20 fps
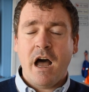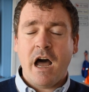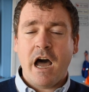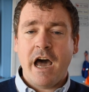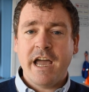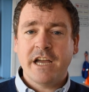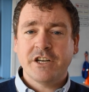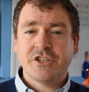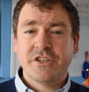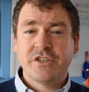
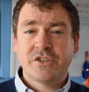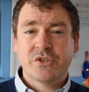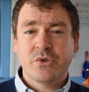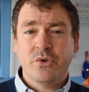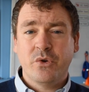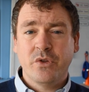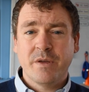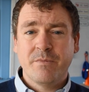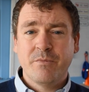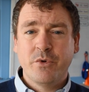I actually
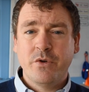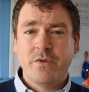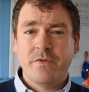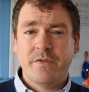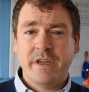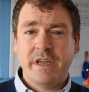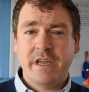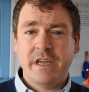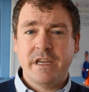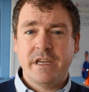saw the
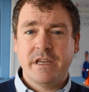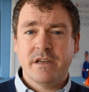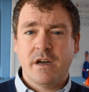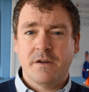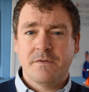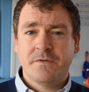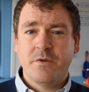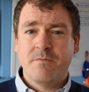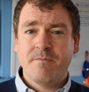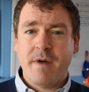movie a
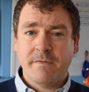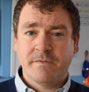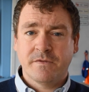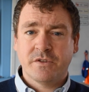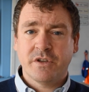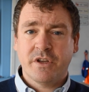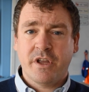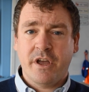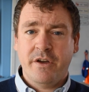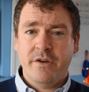few
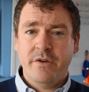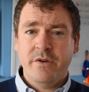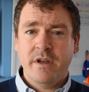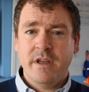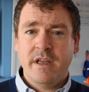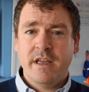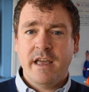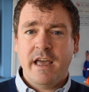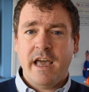months ago,